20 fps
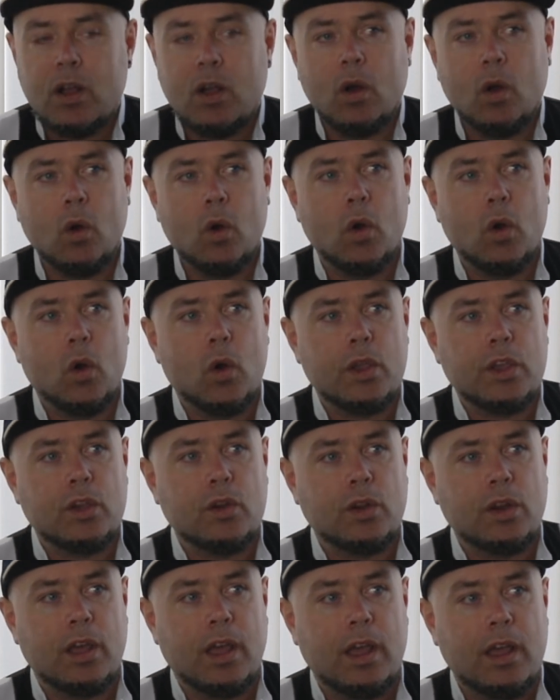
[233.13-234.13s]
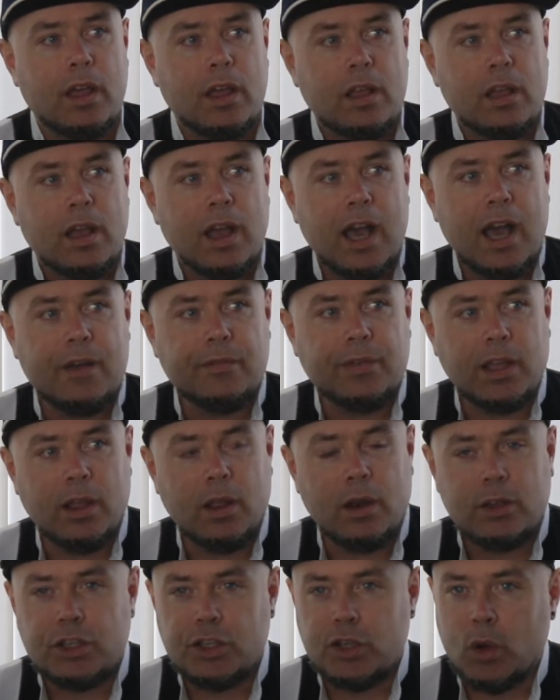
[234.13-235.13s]
Or are you going to have
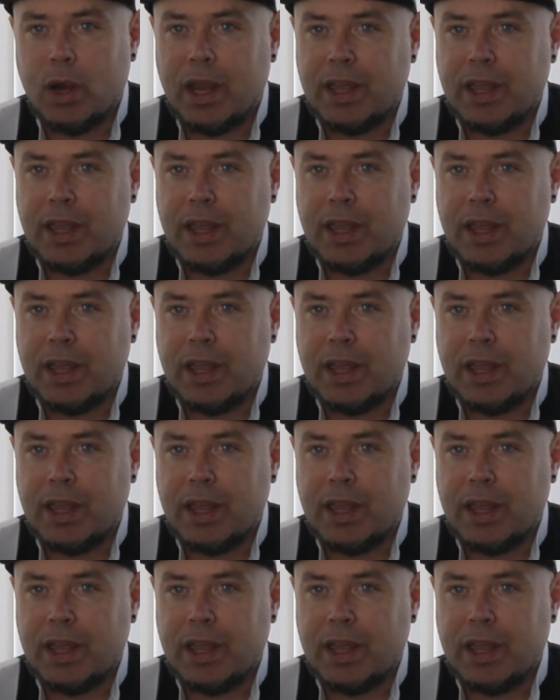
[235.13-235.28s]
it, do you know,